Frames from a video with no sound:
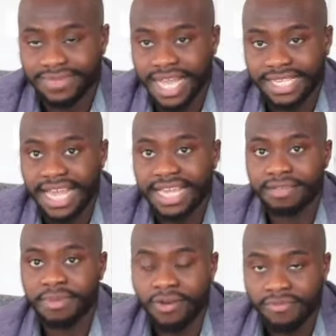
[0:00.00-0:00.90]
That's X
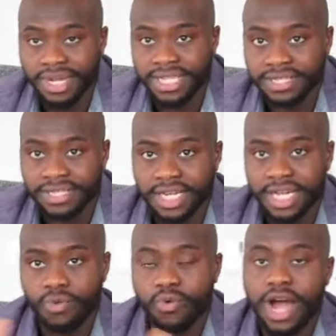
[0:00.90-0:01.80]
amount of money.
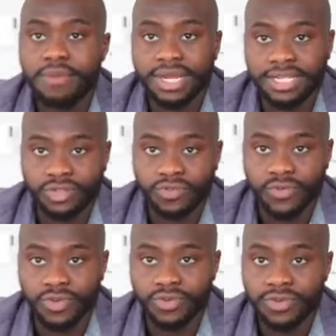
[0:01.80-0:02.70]
What I'm going to do
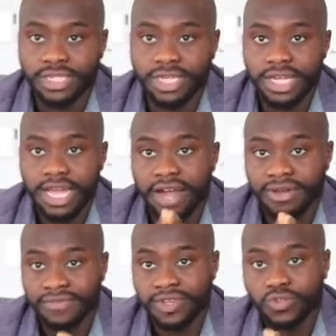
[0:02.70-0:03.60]
for you is I'll
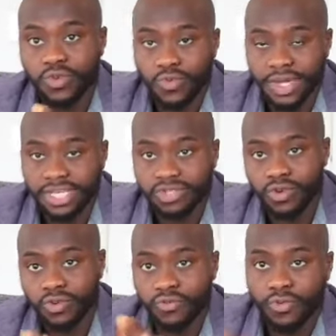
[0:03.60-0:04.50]
give you 2 weeks
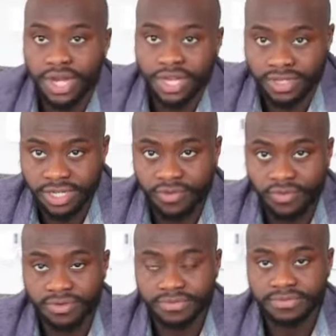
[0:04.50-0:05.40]
to look for work
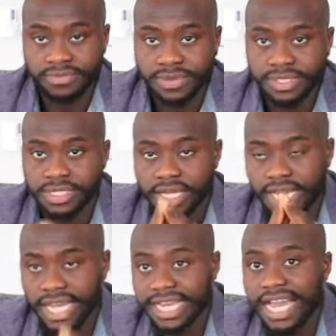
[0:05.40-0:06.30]
yourself.
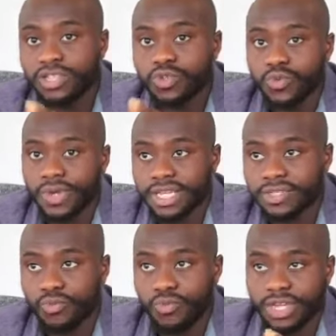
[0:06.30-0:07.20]
In that 2
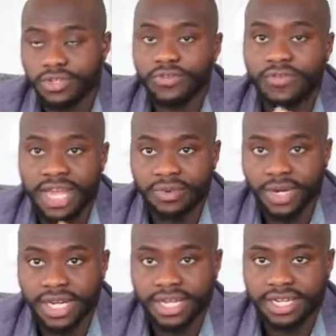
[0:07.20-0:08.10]
weeks, when you do find
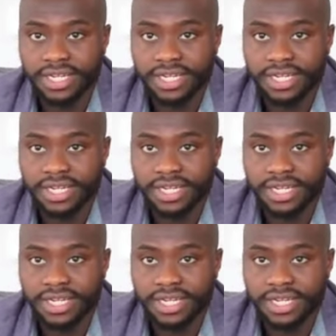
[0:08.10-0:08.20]
work,